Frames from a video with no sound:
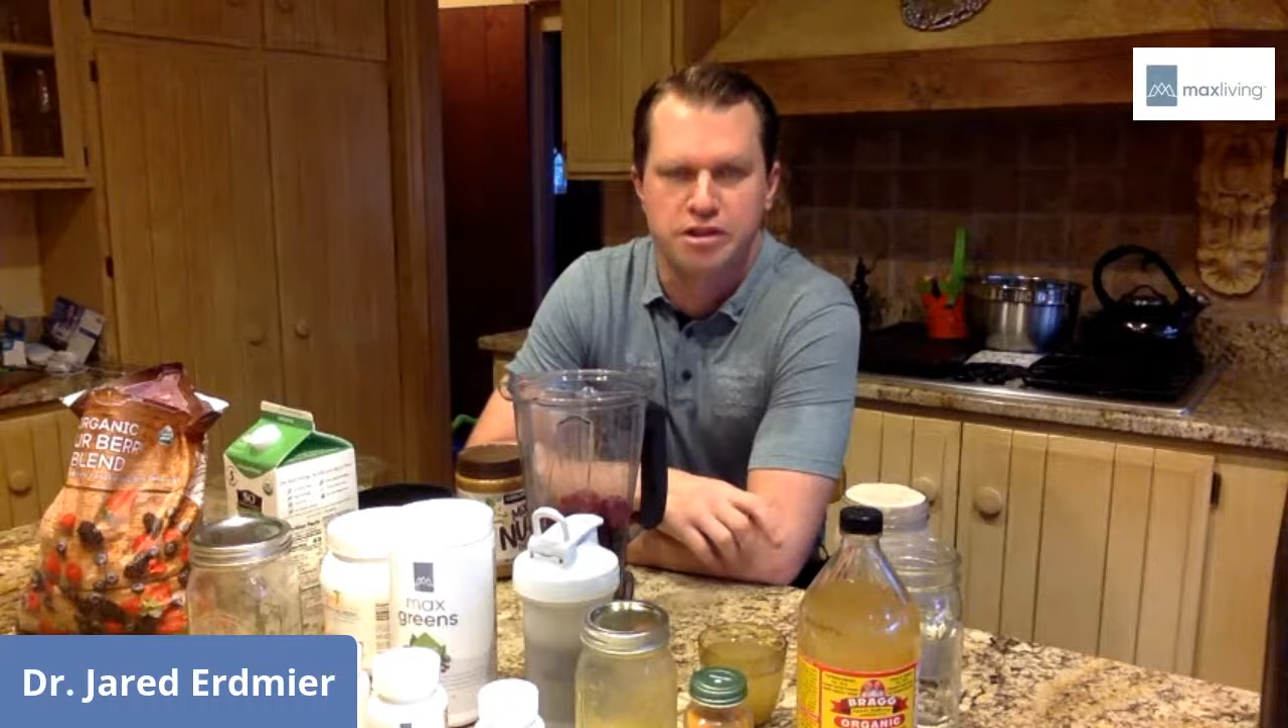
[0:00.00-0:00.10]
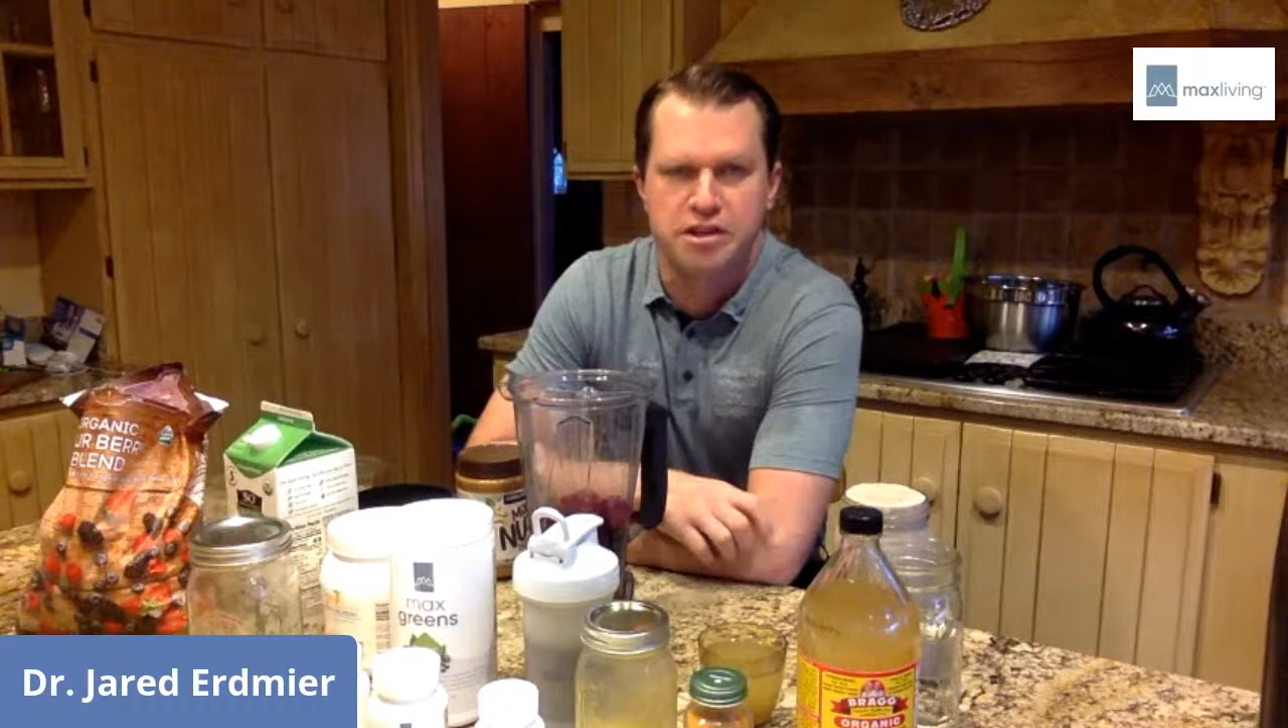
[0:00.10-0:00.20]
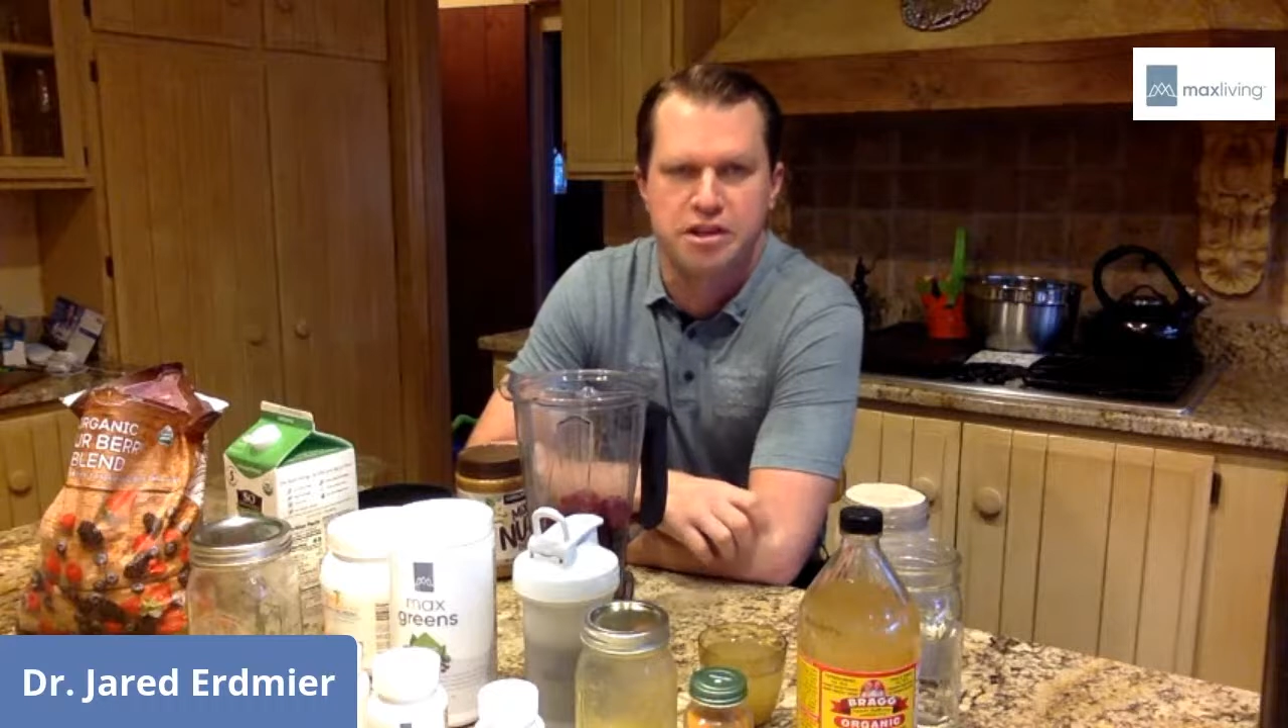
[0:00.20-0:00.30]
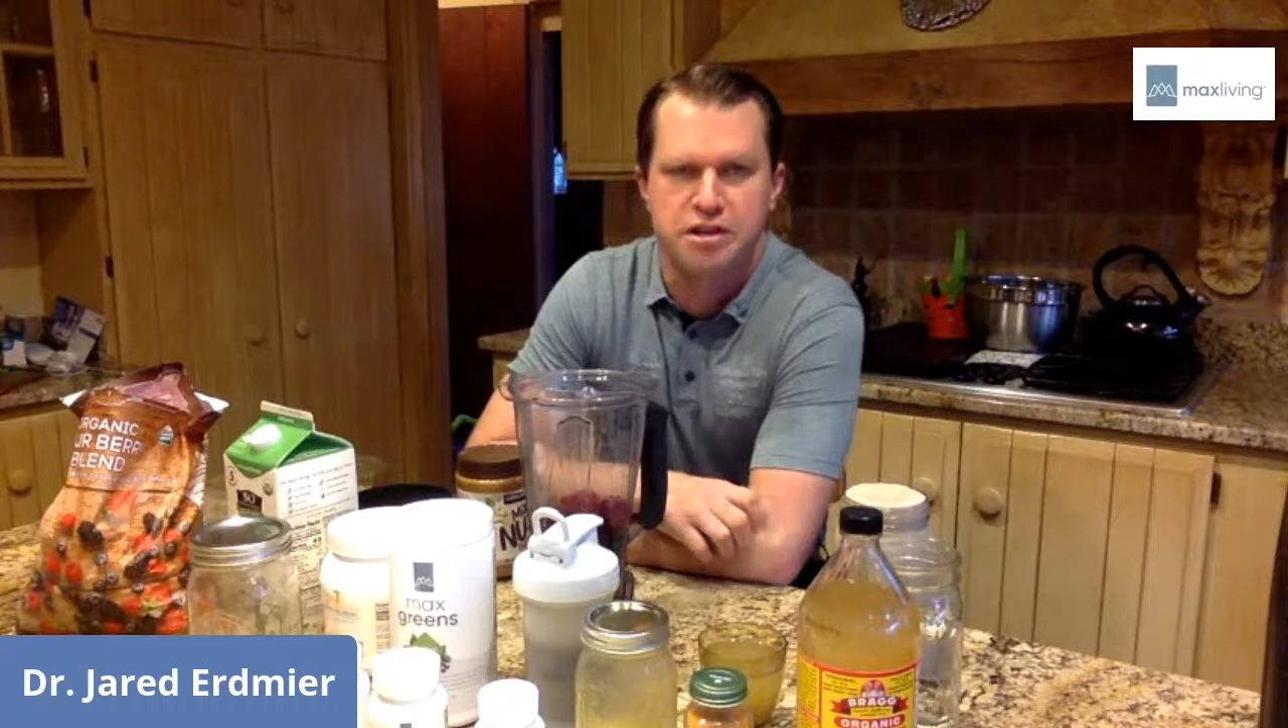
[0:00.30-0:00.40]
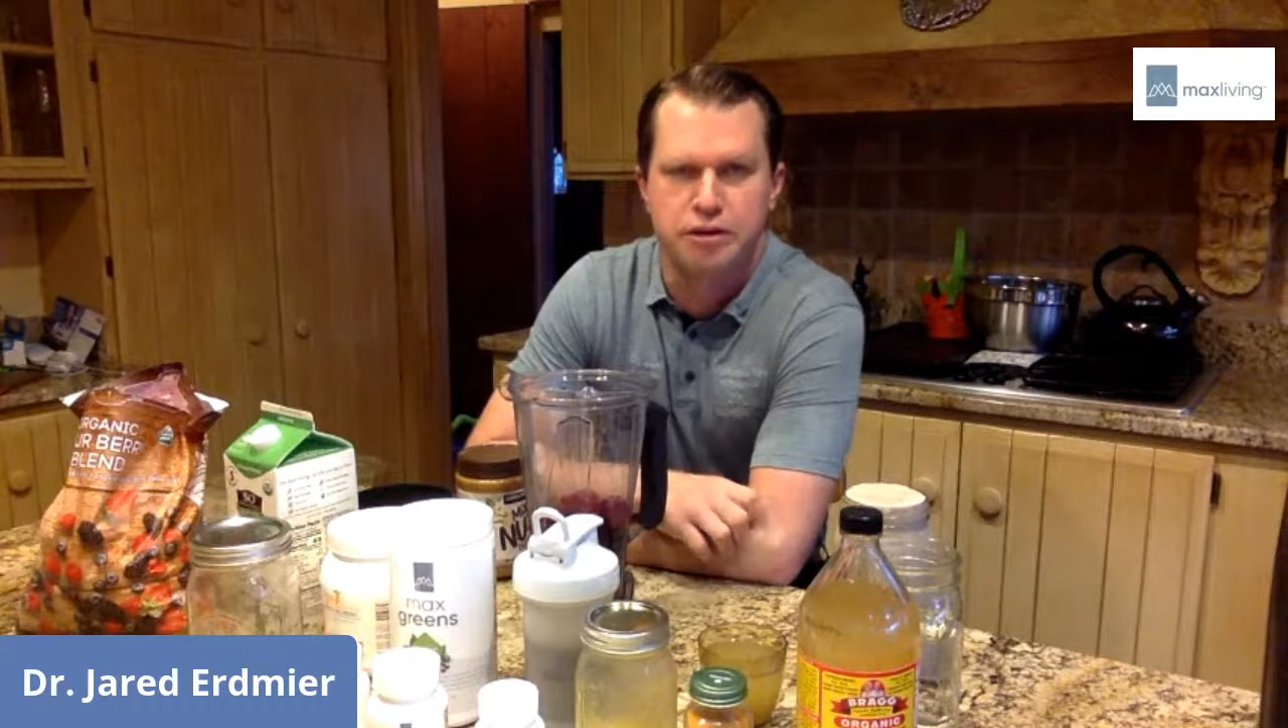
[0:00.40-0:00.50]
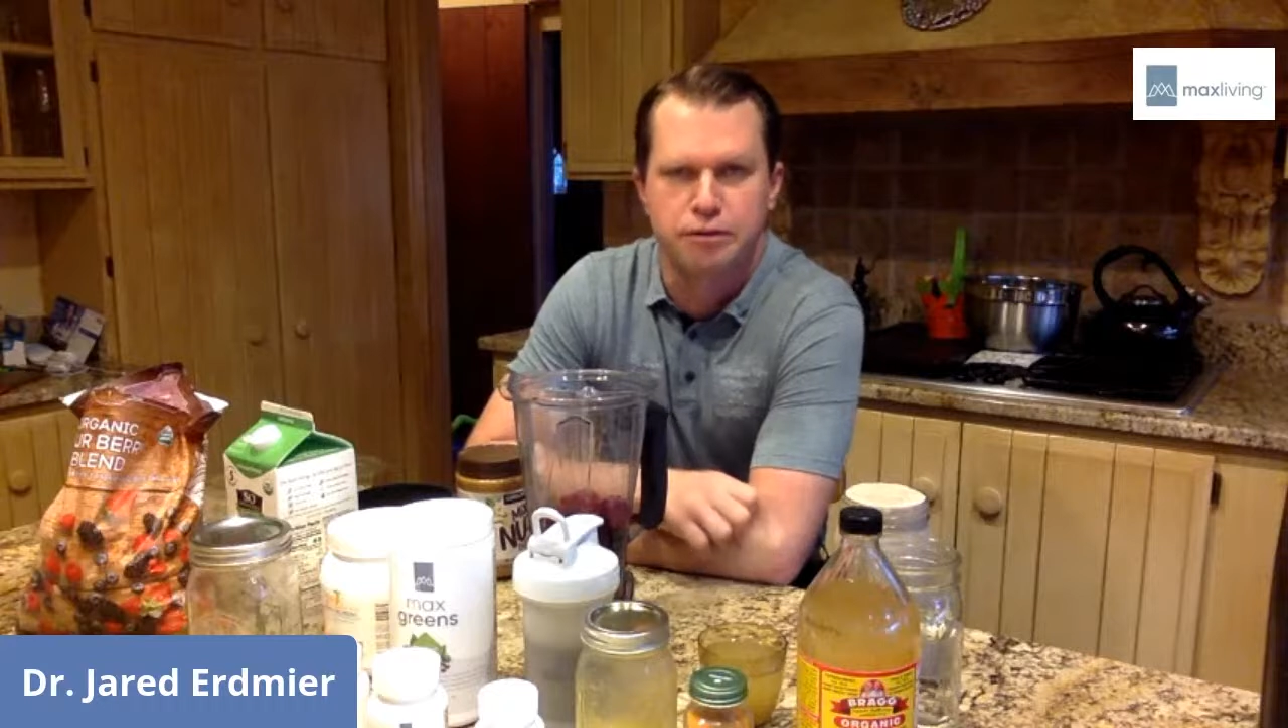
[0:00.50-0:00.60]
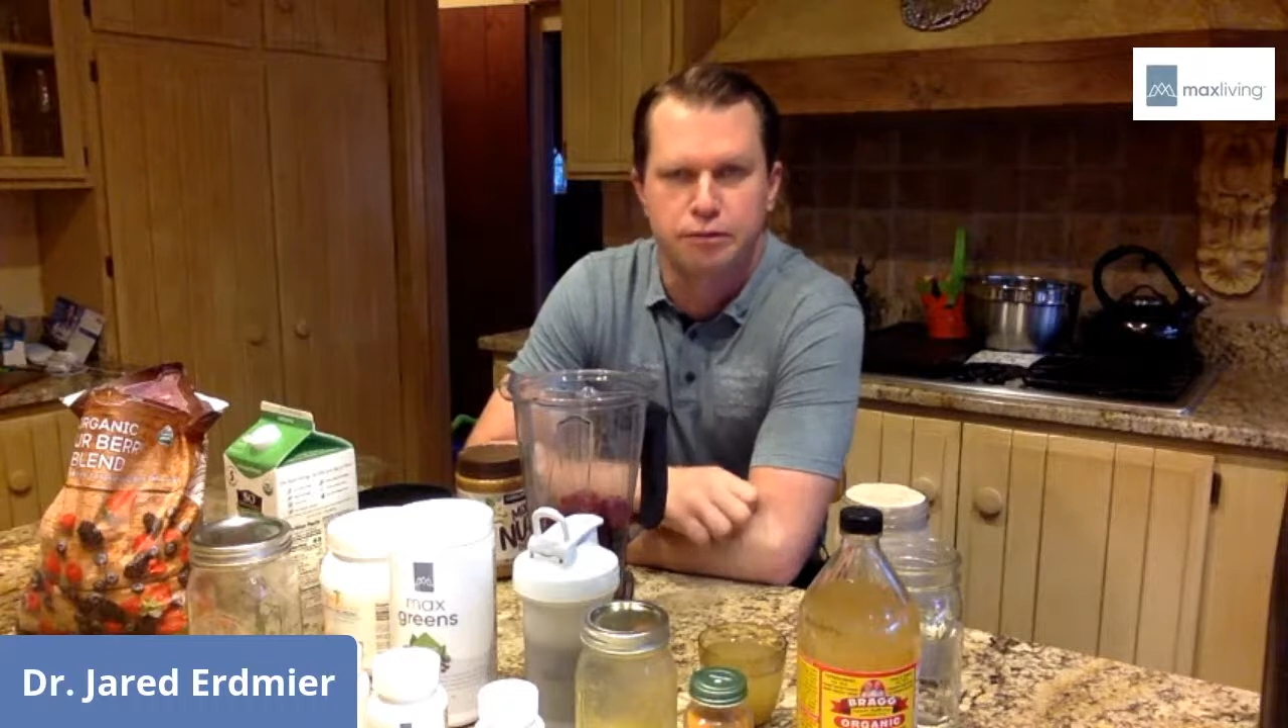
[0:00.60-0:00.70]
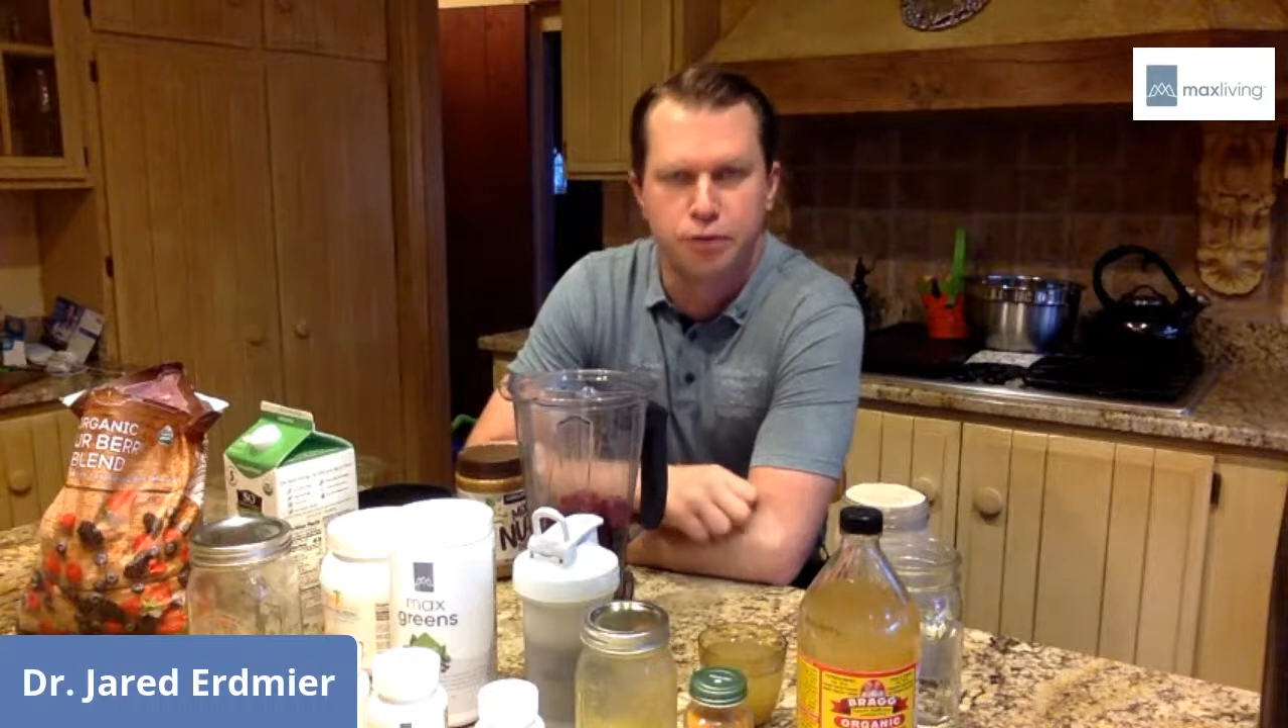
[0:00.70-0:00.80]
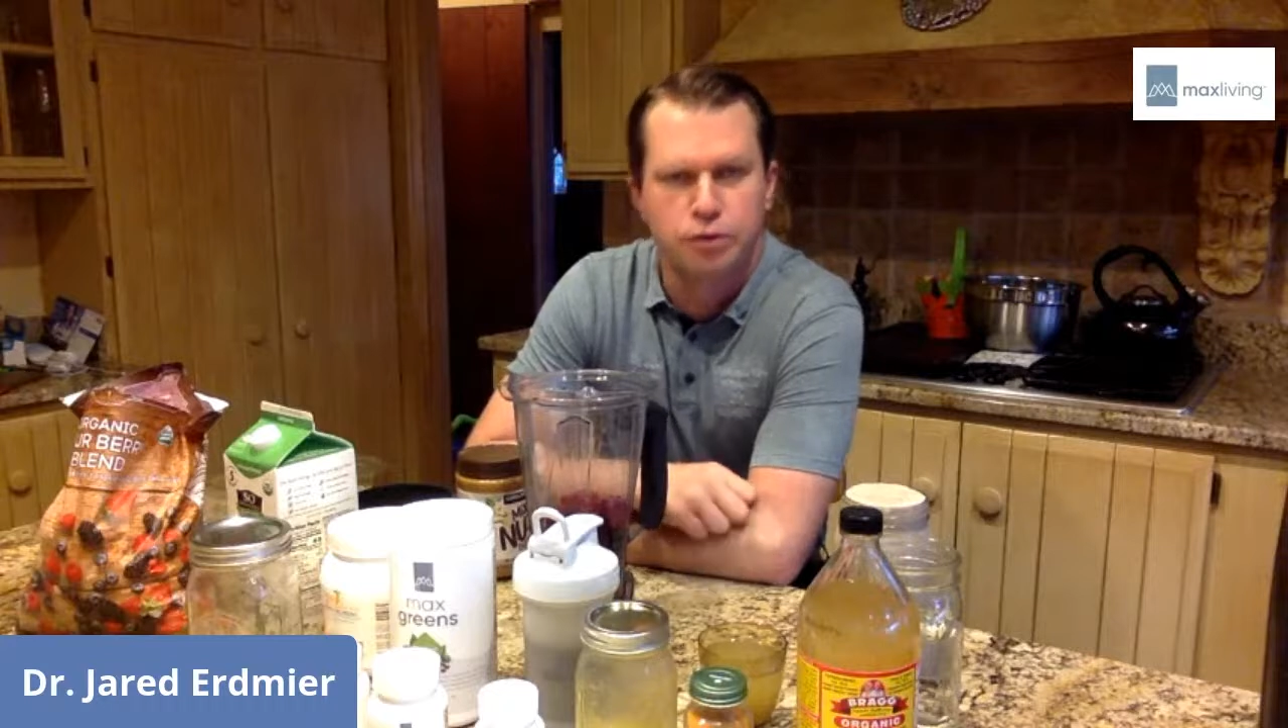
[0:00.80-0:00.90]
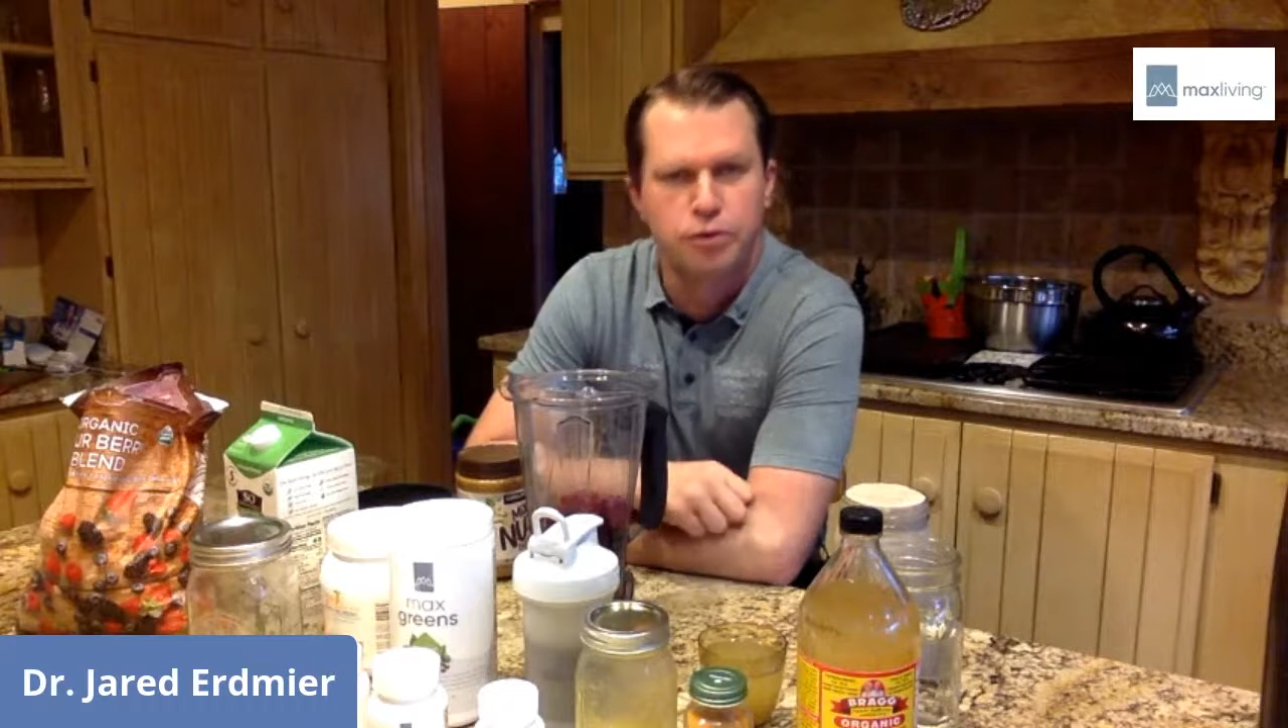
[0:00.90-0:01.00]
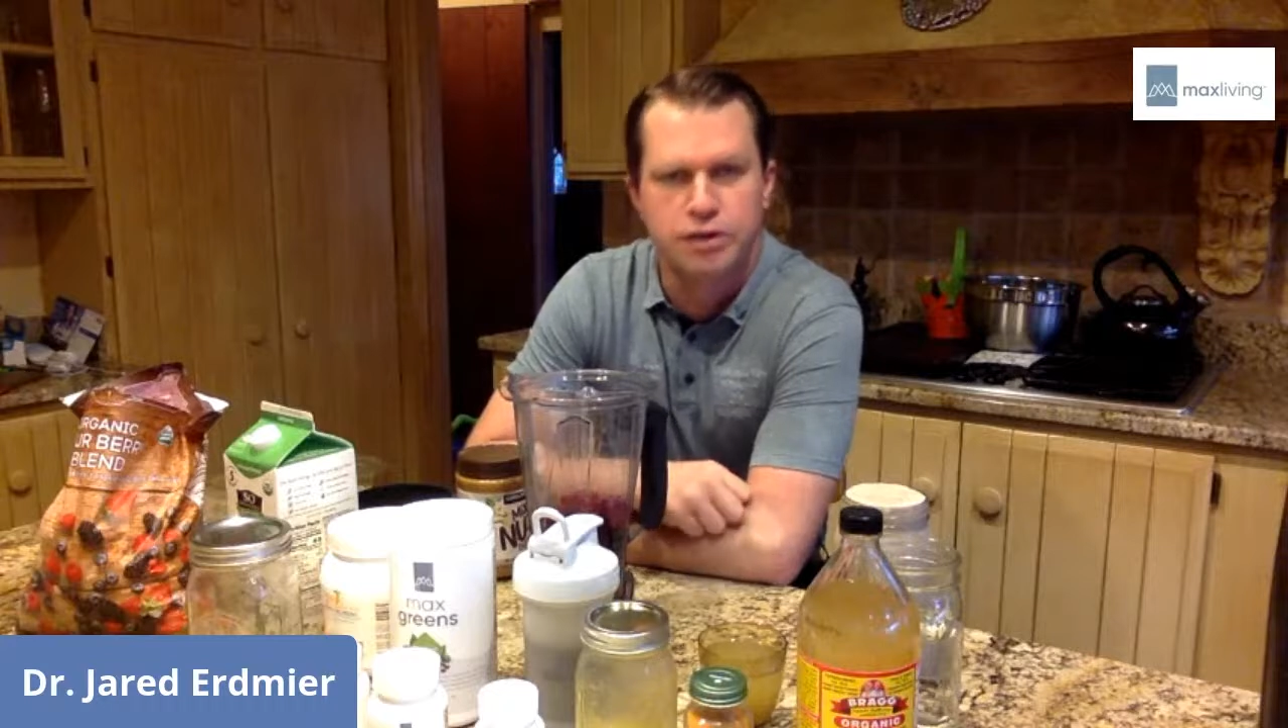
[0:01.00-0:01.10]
seasonal fruit,